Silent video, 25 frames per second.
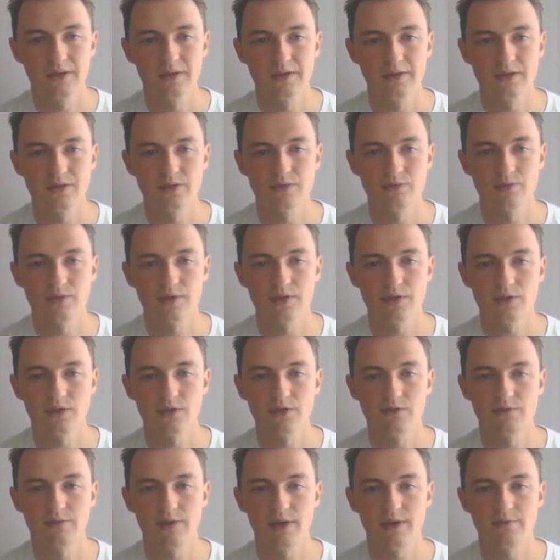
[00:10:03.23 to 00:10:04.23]
This
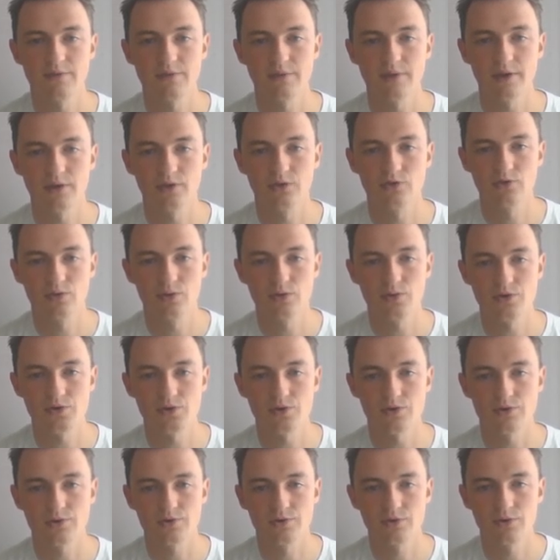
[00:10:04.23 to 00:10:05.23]
risks favoring
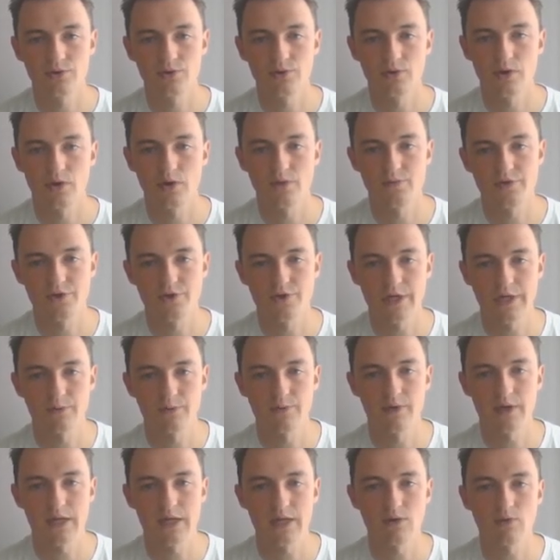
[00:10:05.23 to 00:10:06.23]
solutions over
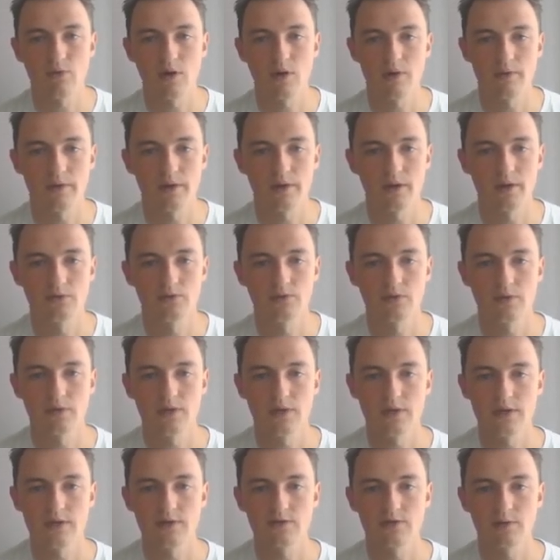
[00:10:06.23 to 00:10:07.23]
genuine inquiry into the
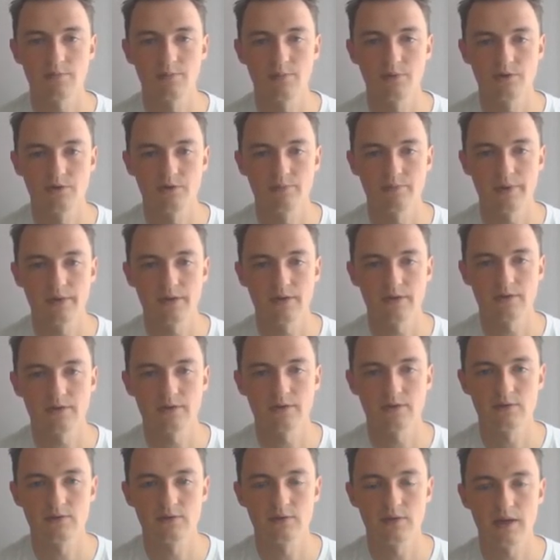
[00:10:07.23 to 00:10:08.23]
needs and
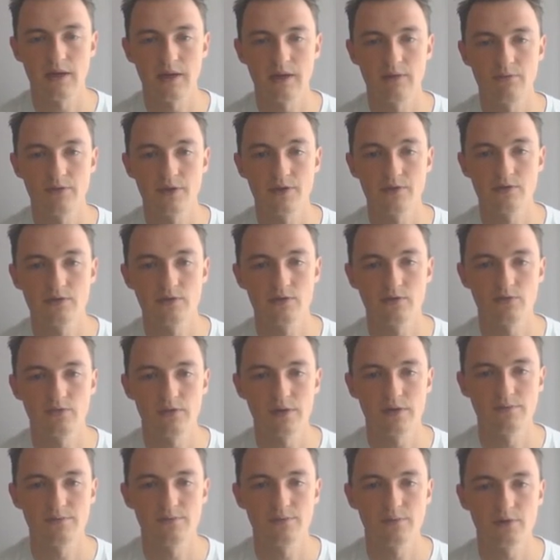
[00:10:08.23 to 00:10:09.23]
possibilities, and risks
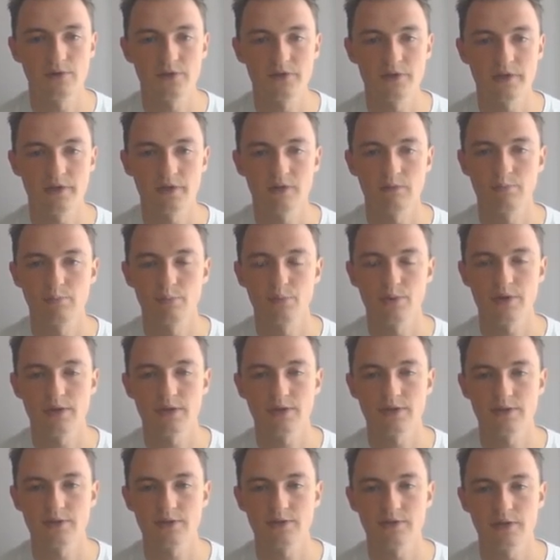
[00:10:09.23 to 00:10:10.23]
reinforcing
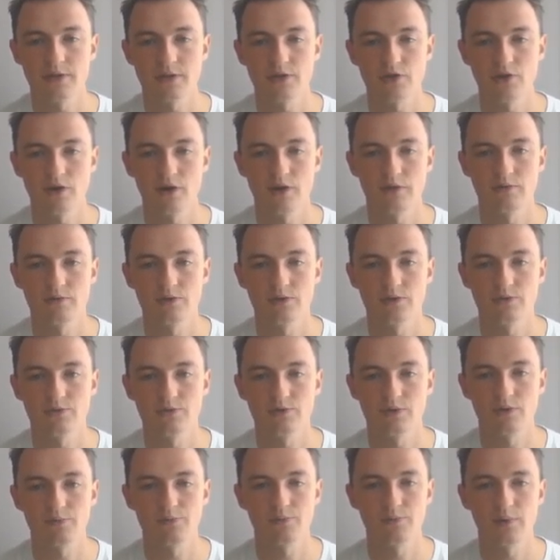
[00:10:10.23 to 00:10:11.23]
pre-existing genres of
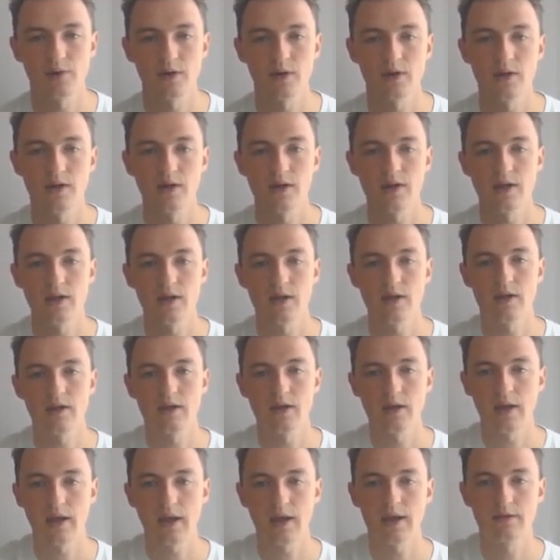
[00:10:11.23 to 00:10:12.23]
software
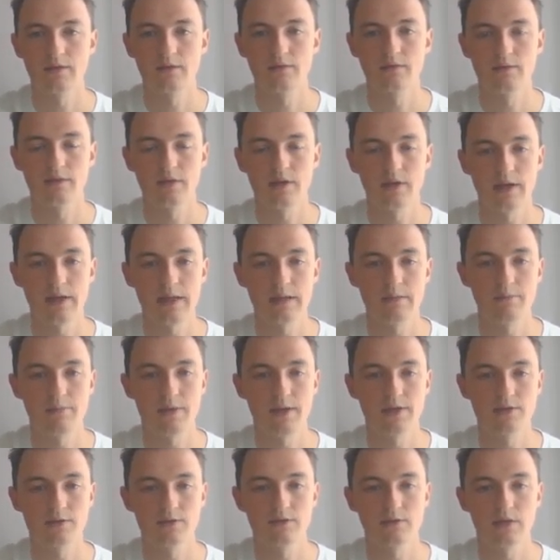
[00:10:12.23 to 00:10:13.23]
and their
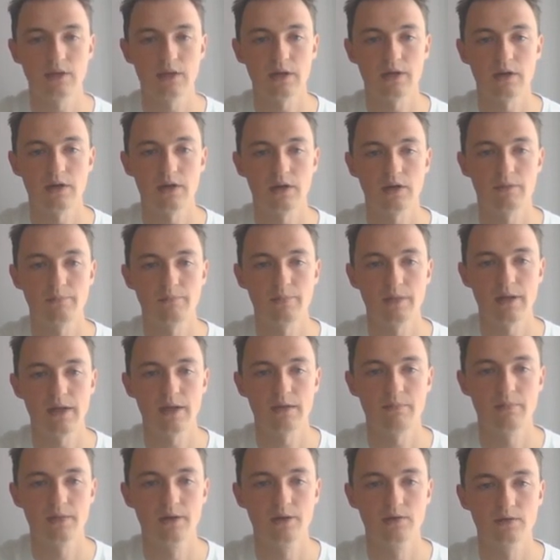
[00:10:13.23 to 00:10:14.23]

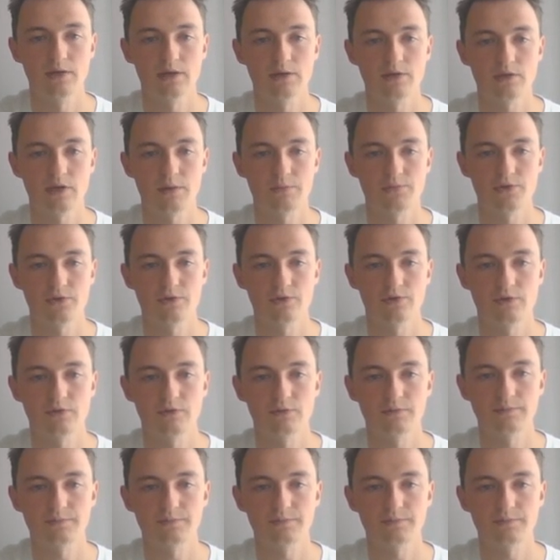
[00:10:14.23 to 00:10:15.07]
inbuilt assumptions.